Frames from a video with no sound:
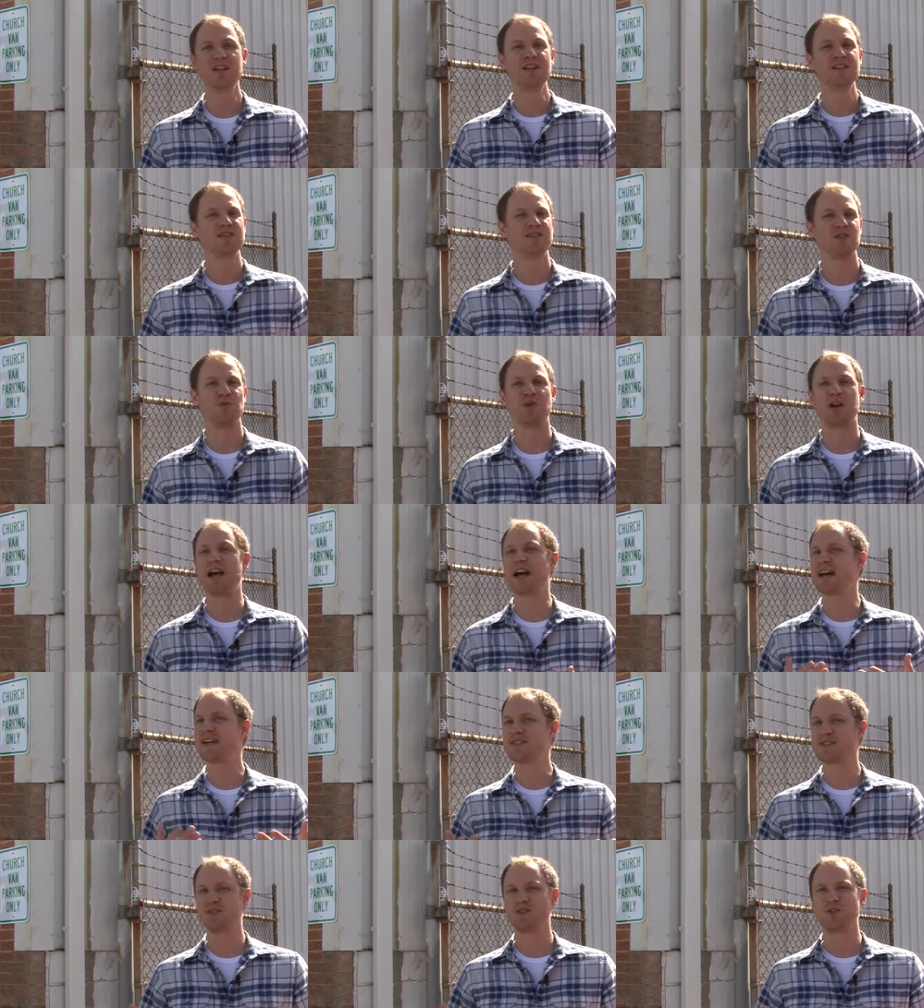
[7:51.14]
So when I
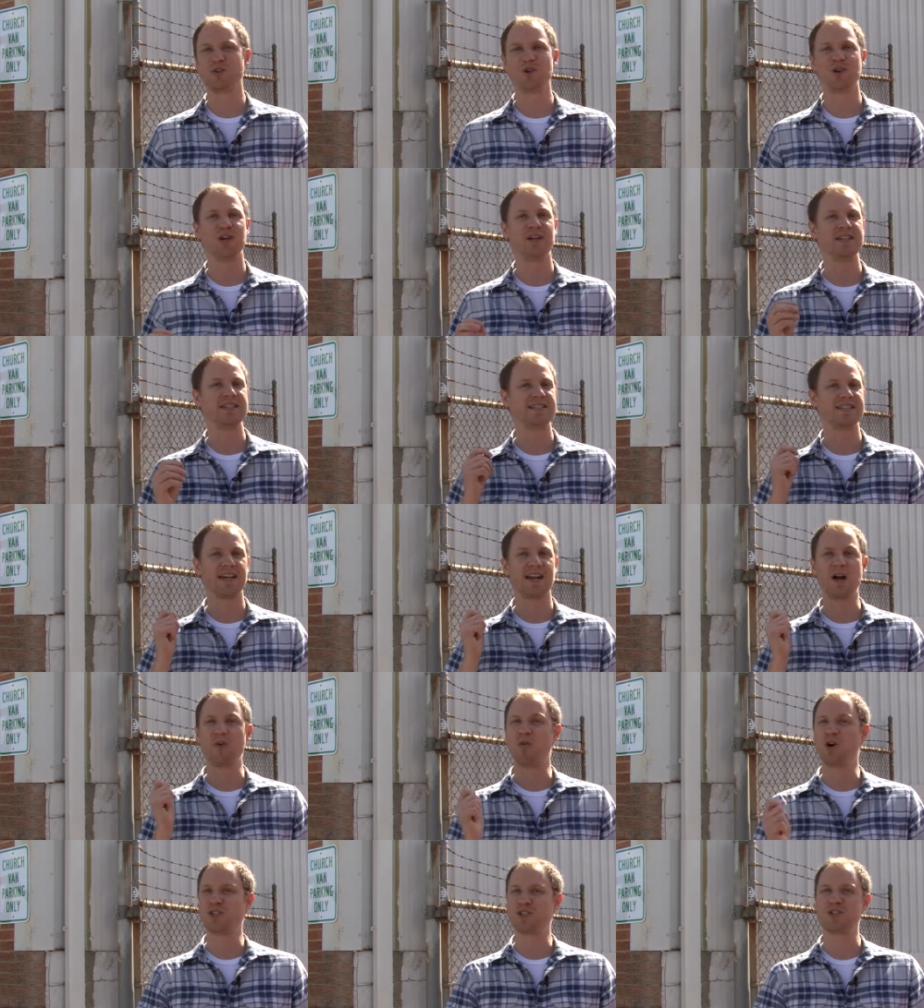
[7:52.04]
asked the Lord, he said, I
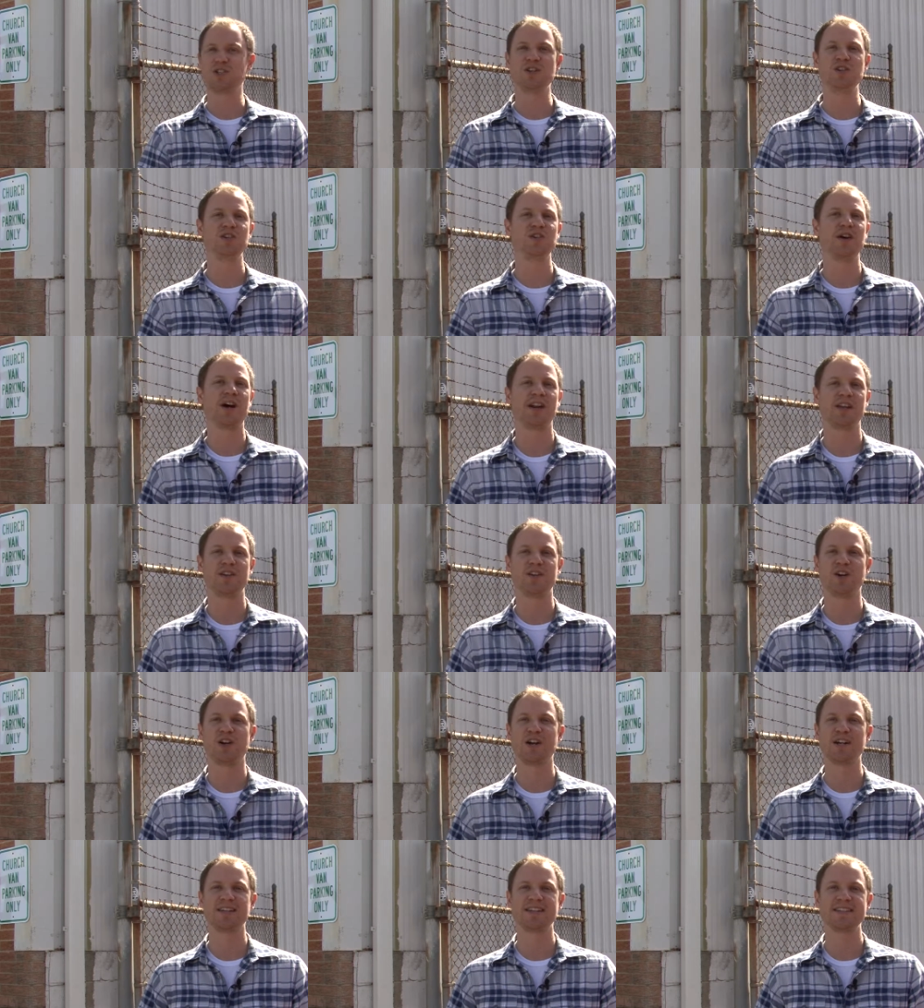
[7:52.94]
want you to do out of
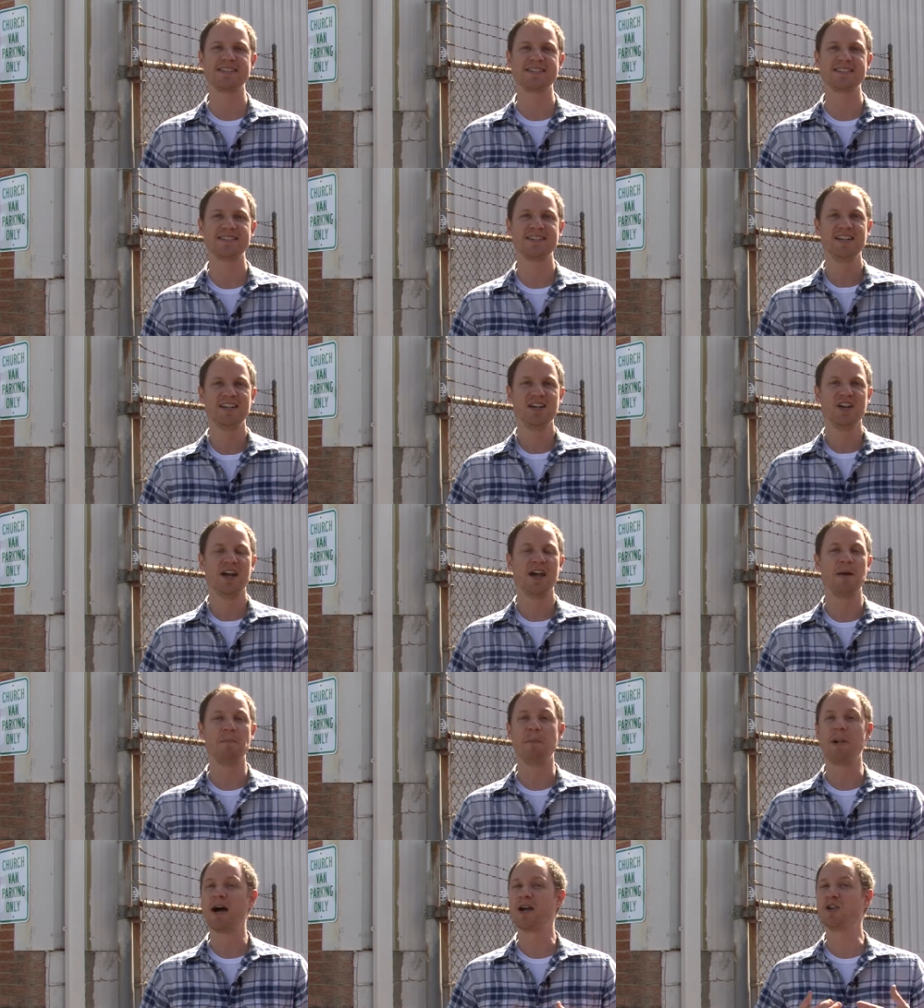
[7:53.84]
darkness.
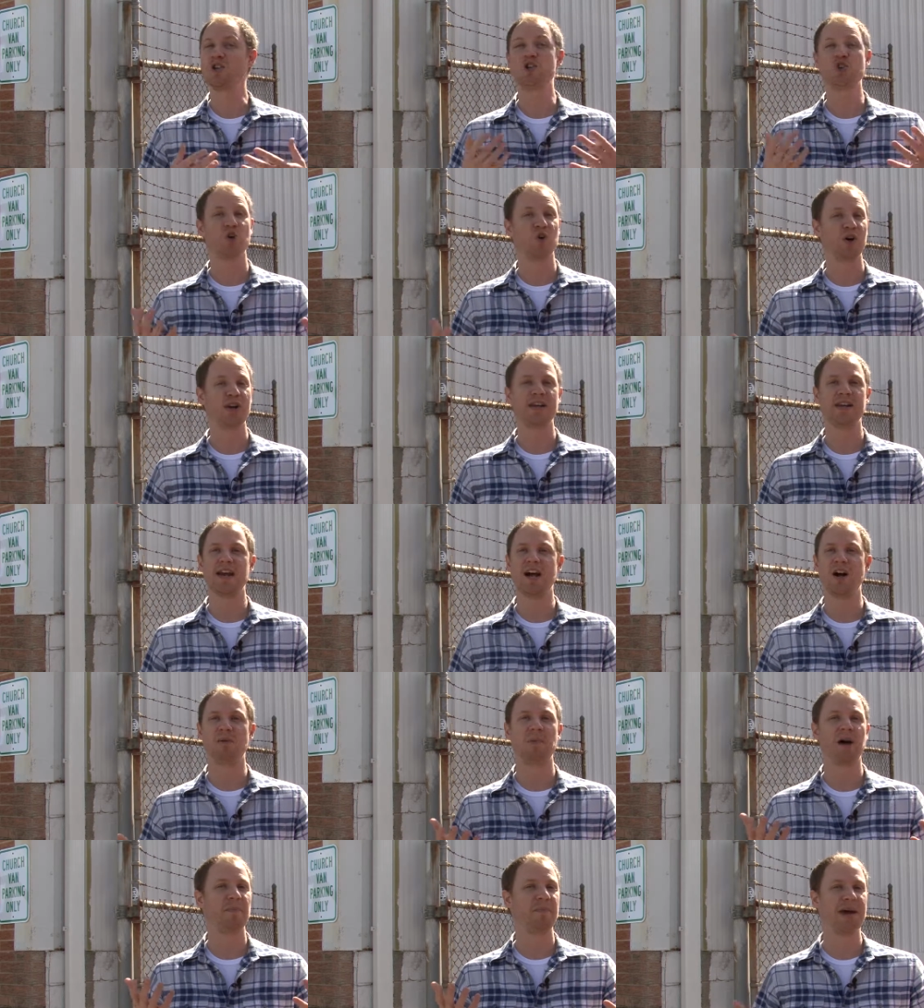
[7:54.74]
And my joy
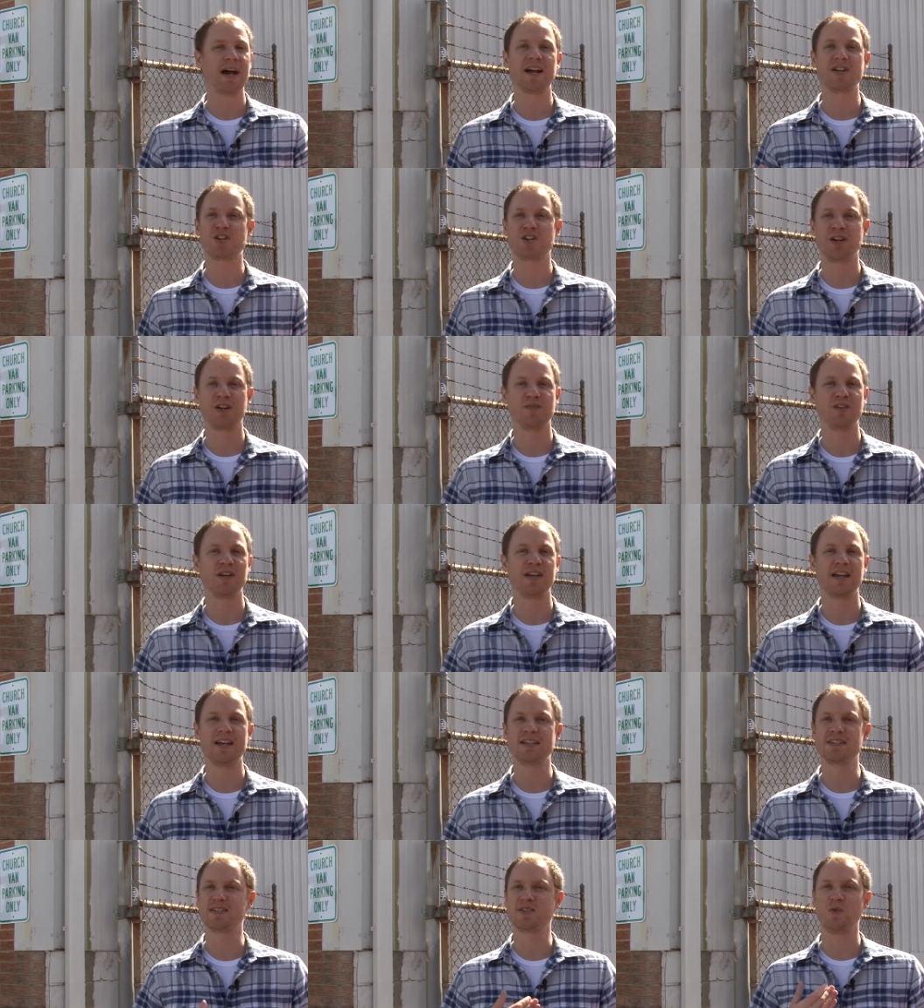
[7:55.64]
now, my passion every
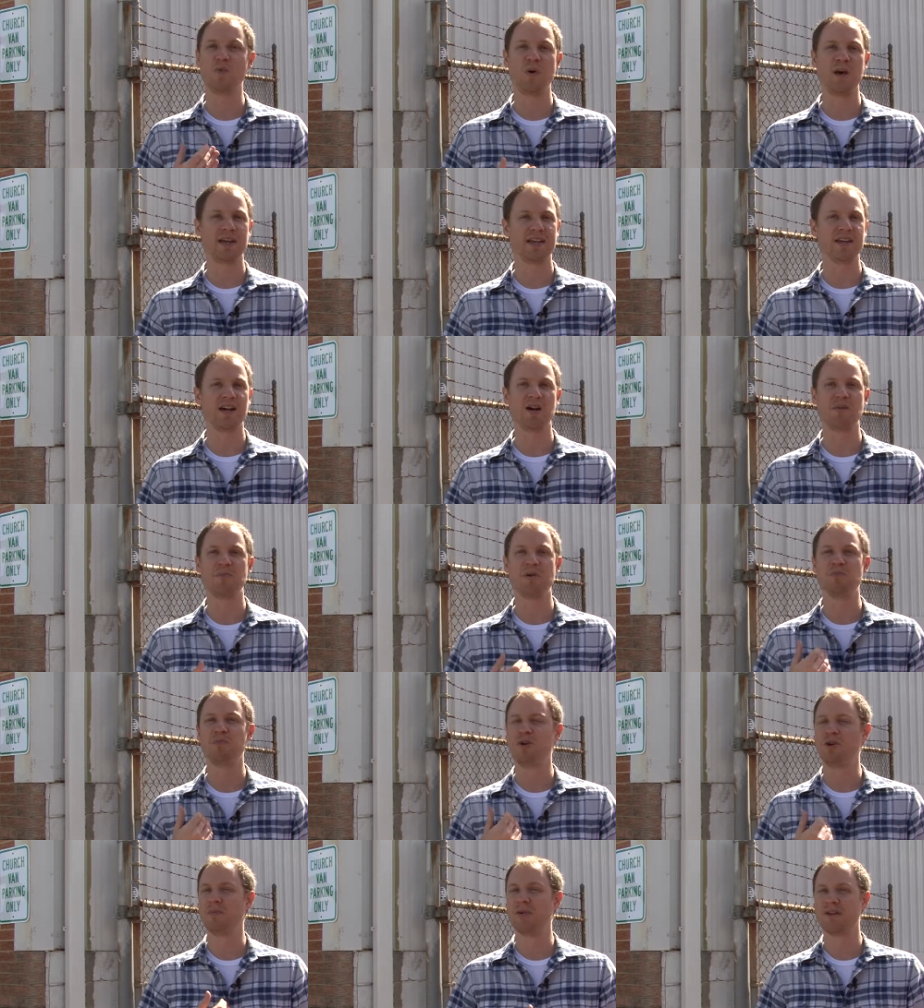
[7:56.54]
day is to wake up
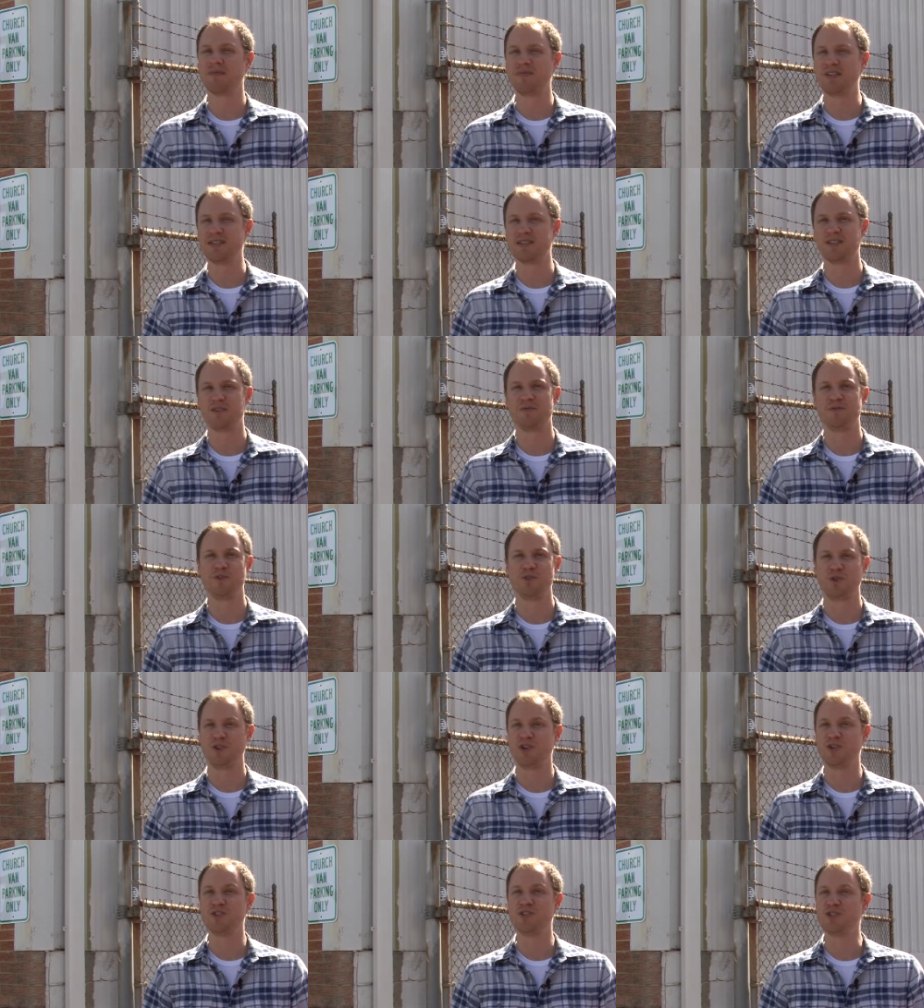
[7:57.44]
and put my feet to the
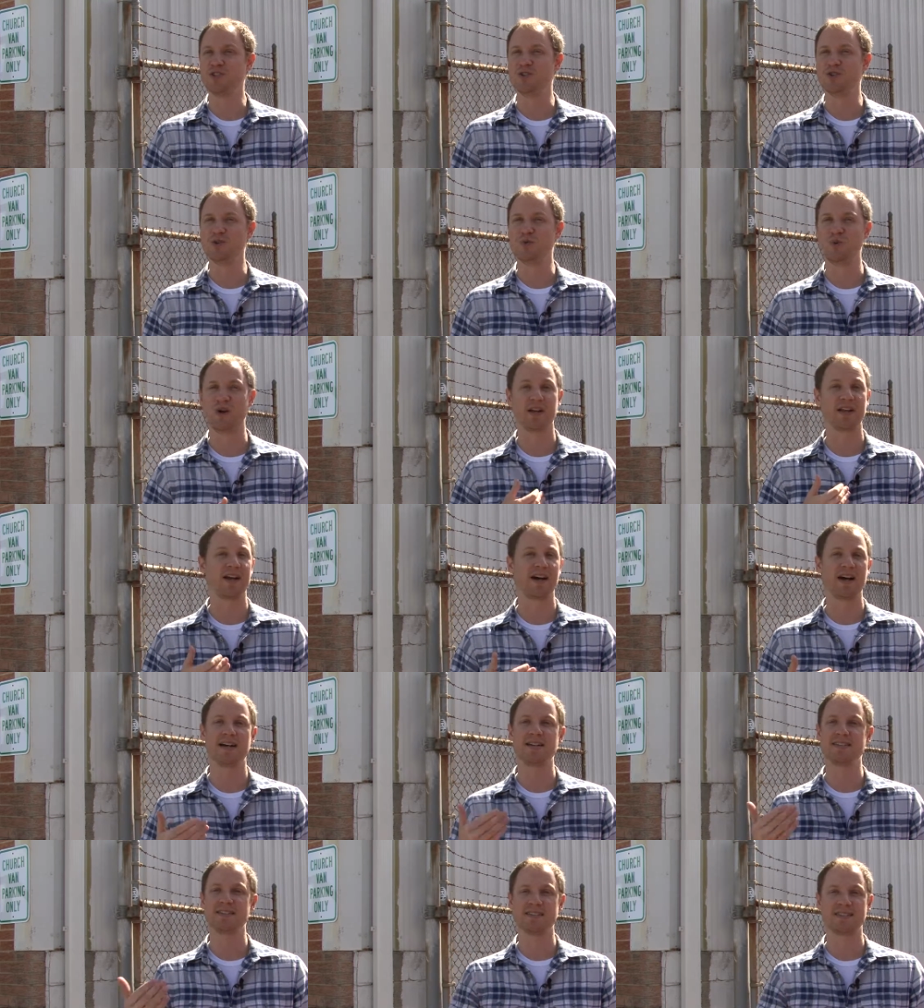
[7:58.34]
floor and do what
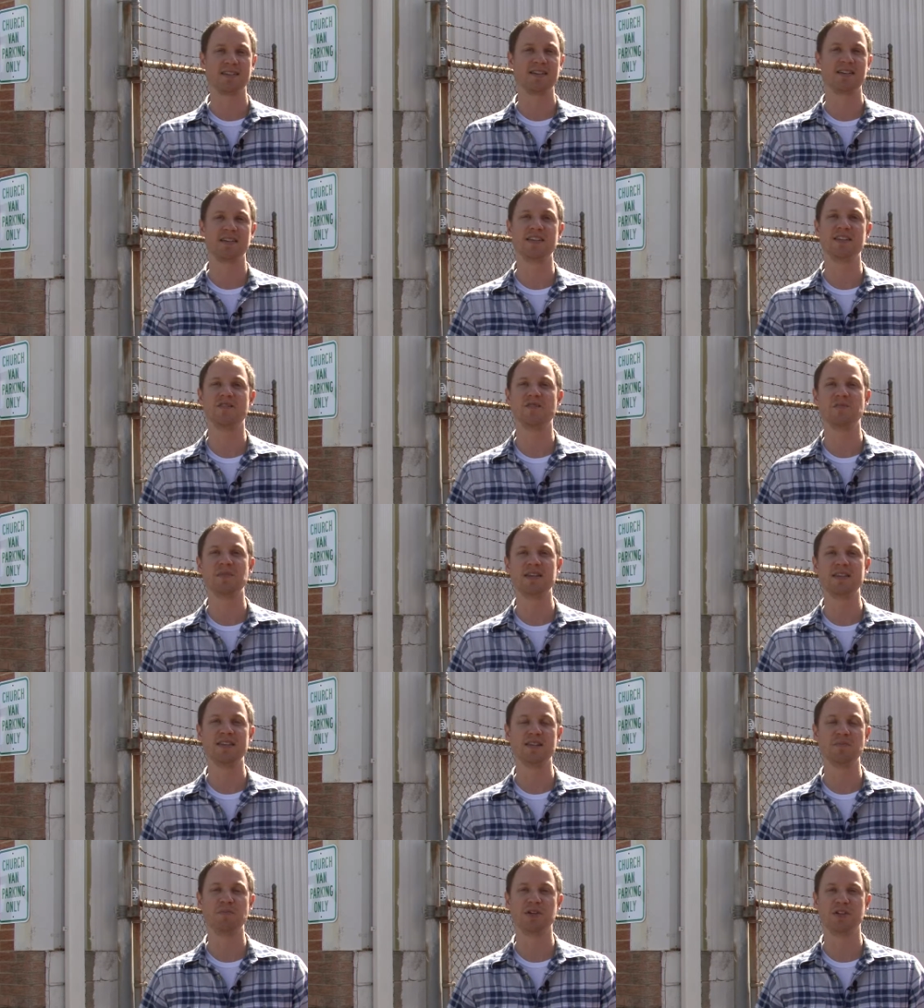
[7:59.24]
God's given me
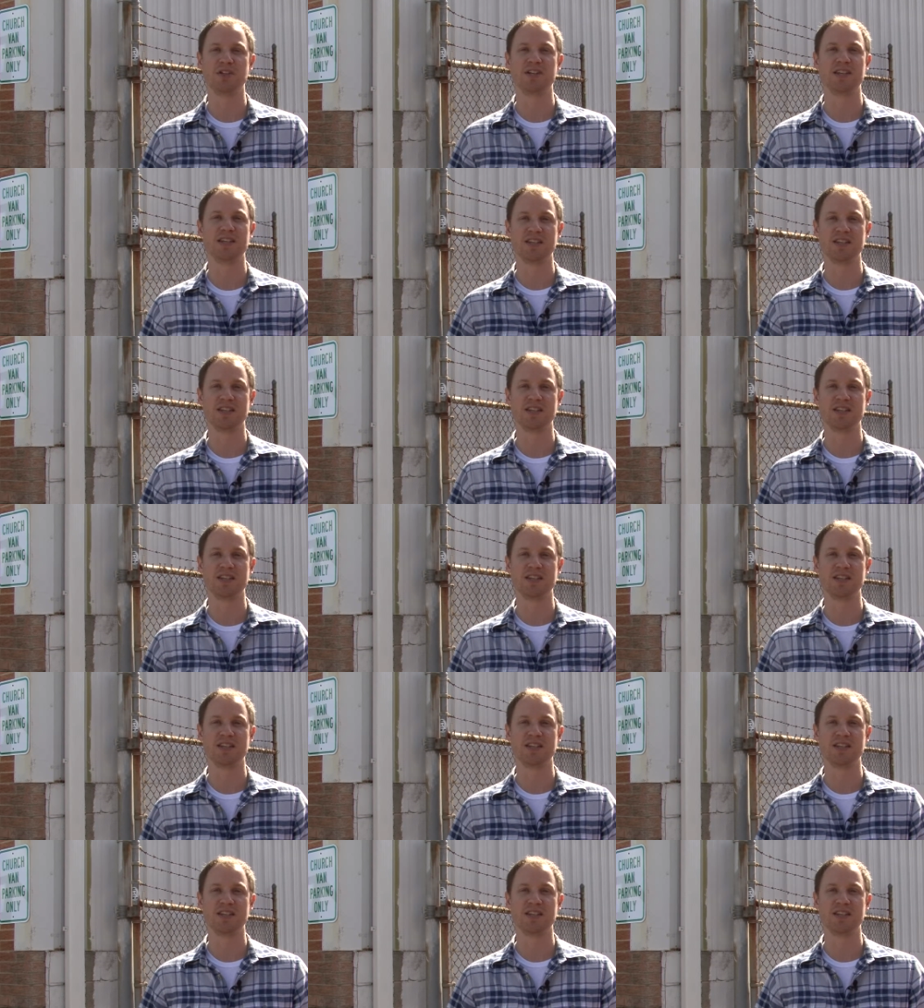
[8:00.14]
the ability